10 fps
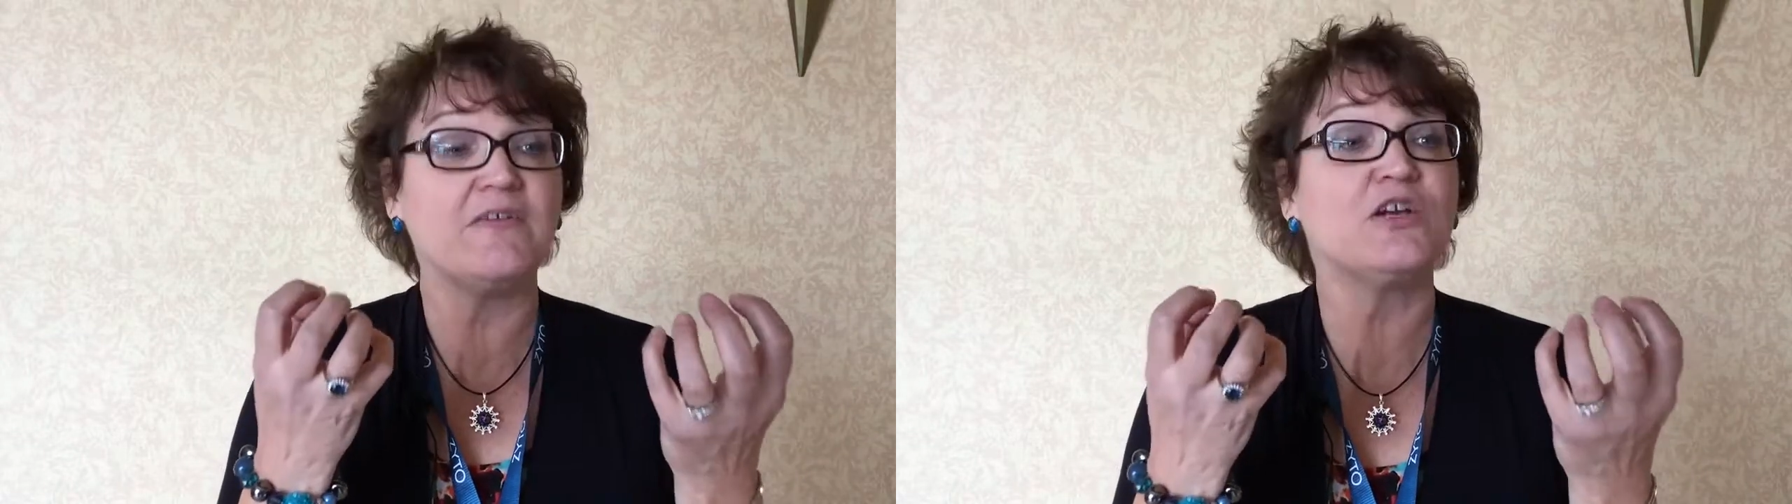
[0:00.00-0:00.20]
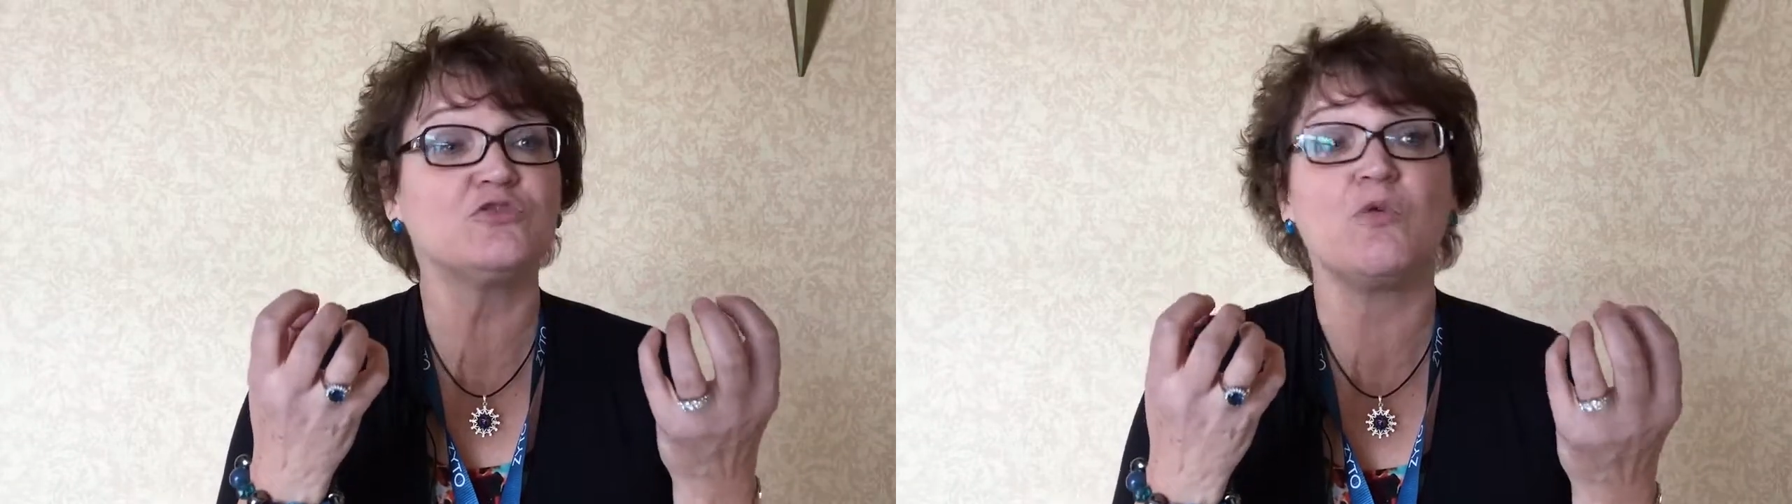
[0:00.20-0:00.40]

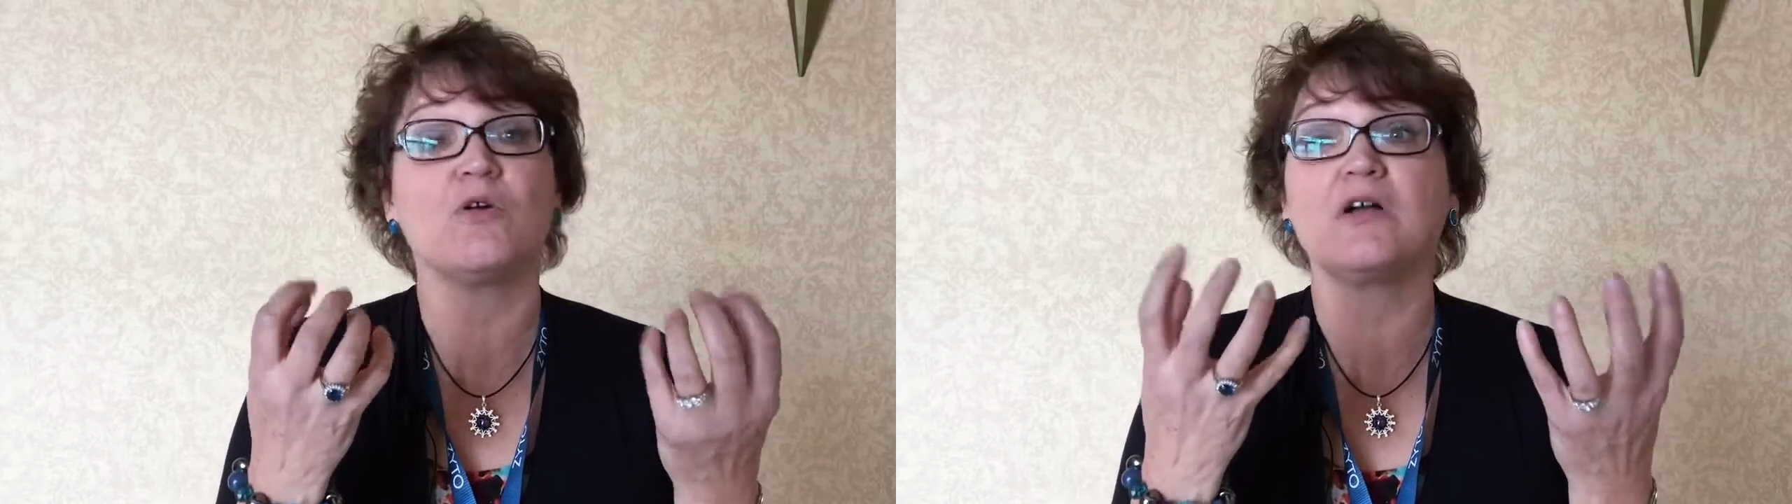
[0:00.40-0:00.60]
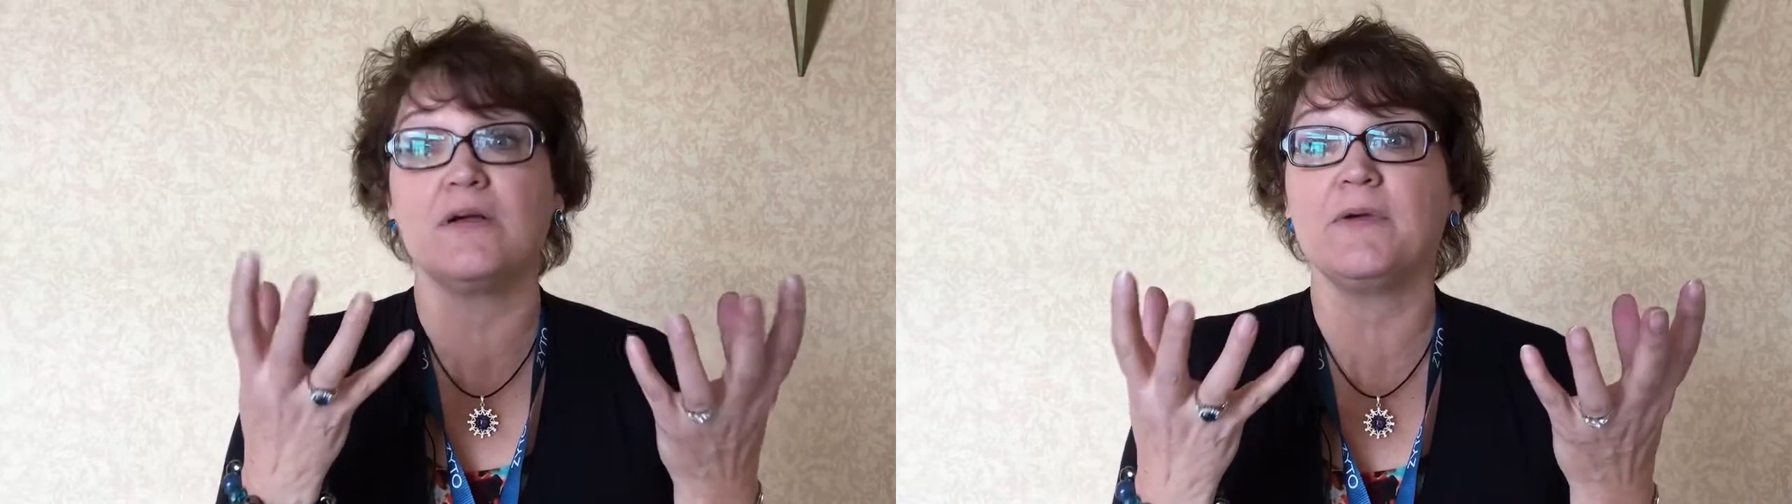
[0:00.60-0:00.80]
fingers
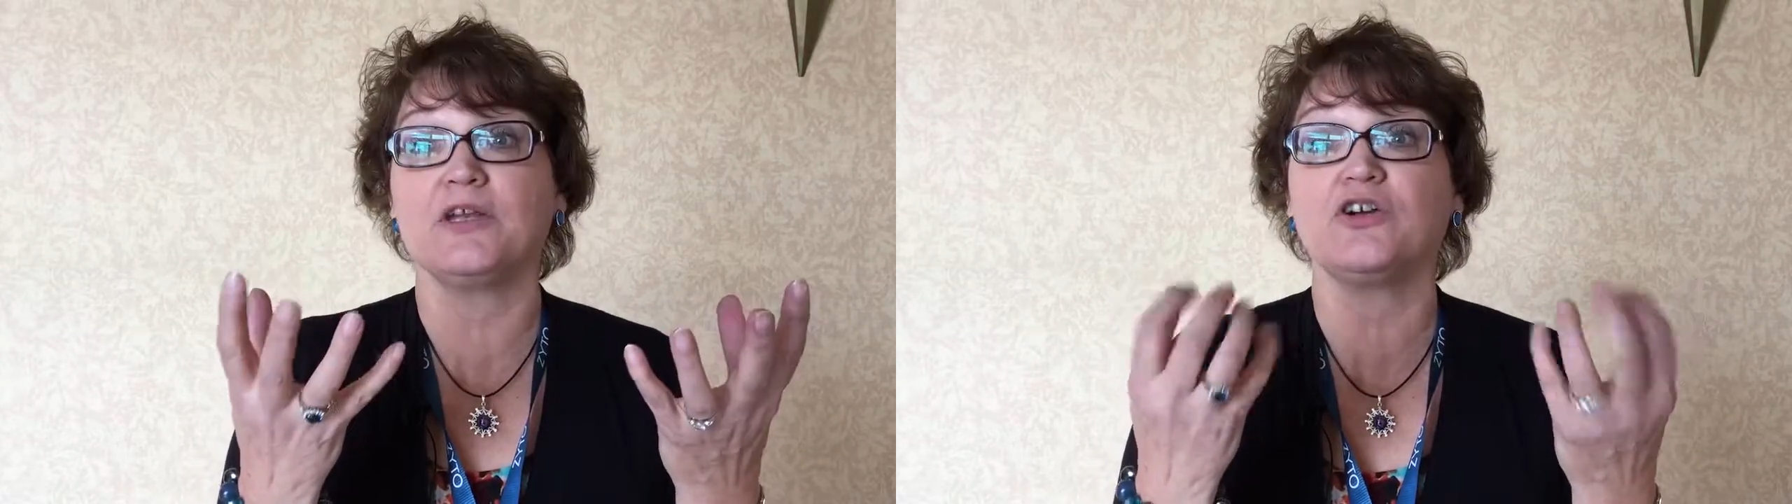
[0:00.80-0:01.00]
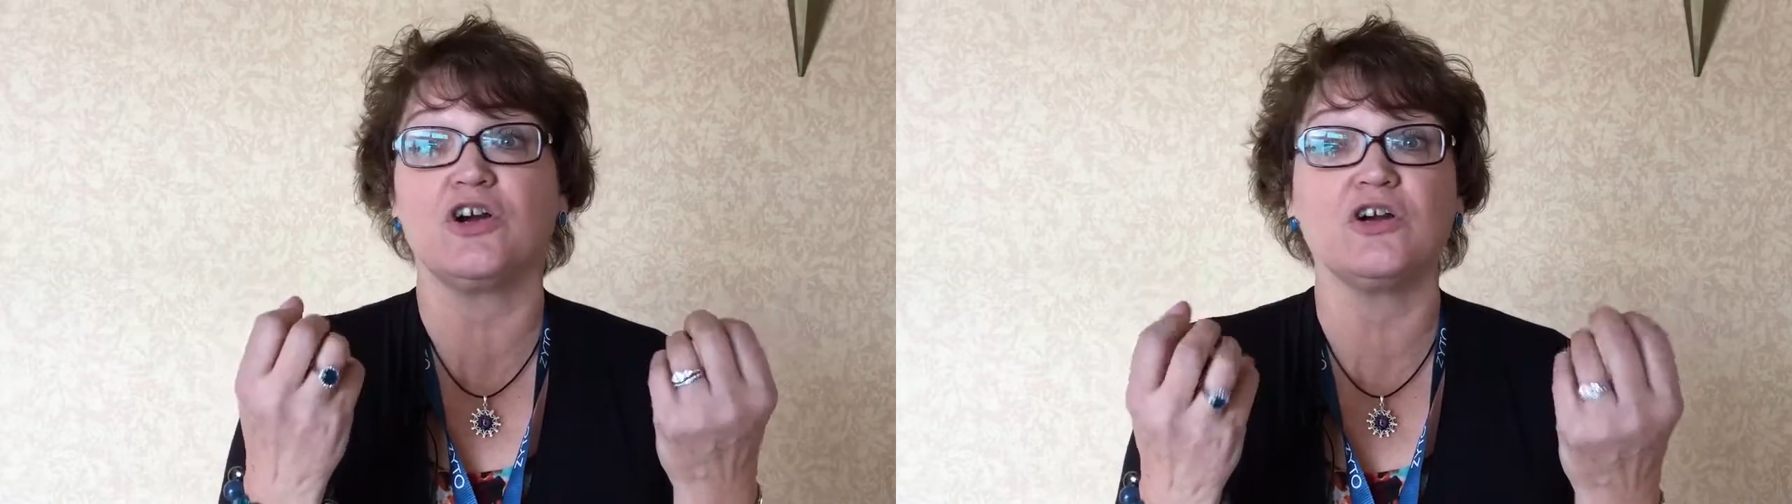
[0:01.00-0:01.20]
won't come
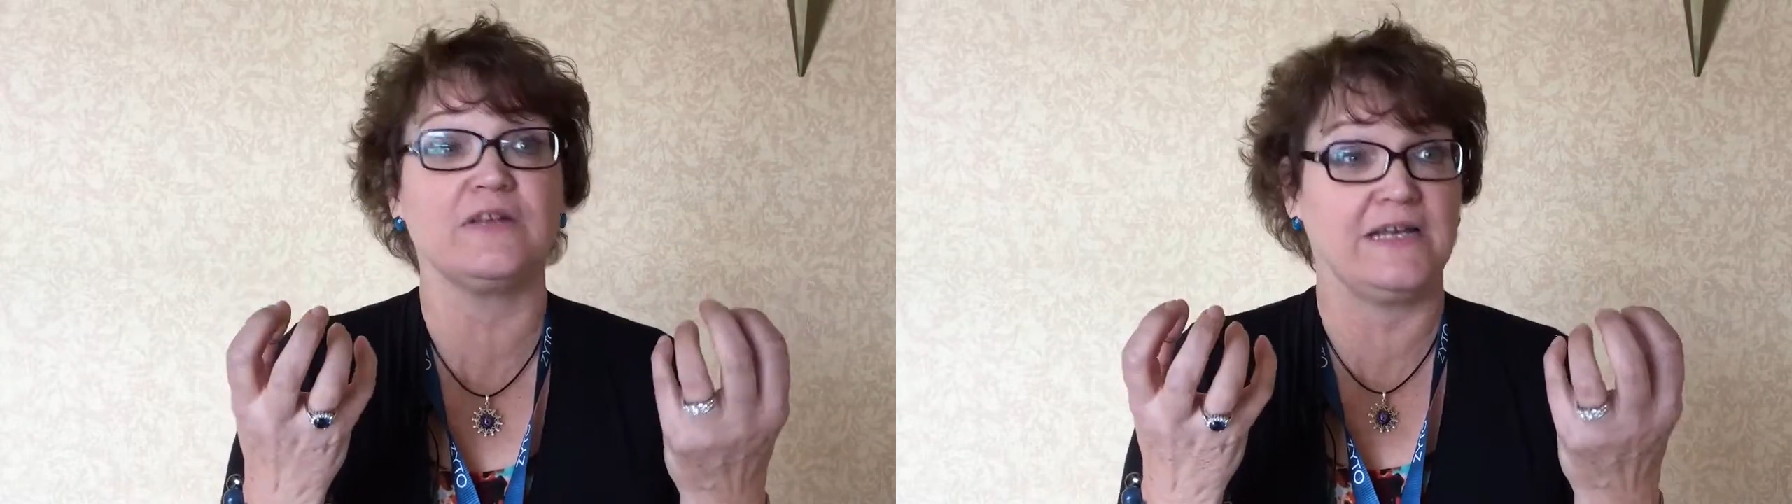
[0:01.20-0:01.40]
uncurled,